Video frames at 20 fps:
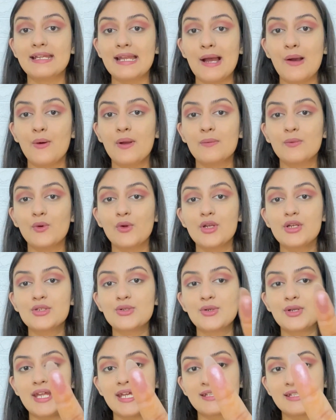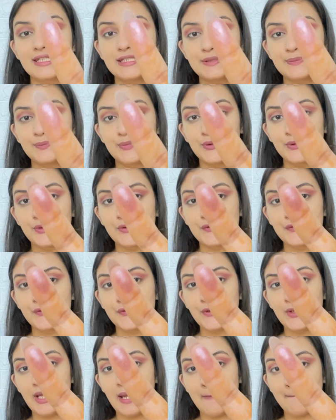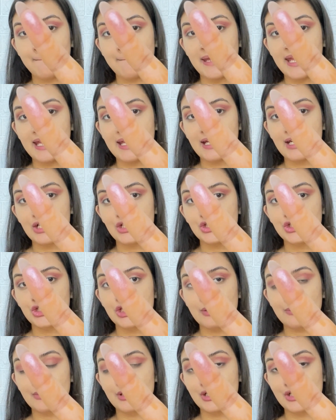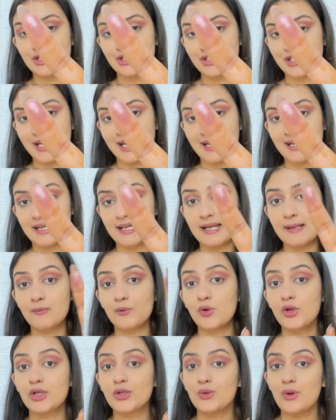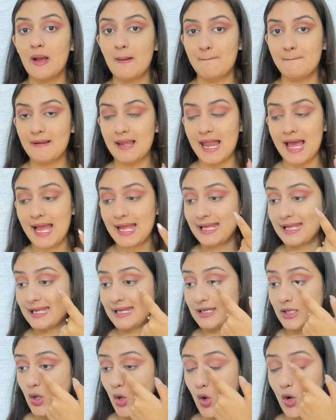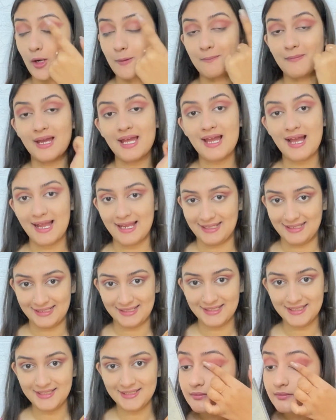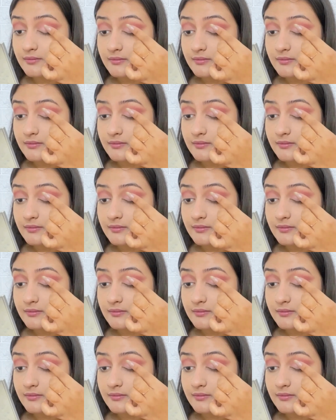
now I'm going to take this beautiful pink shimmer shade and I'm going to apply it on my eyelid.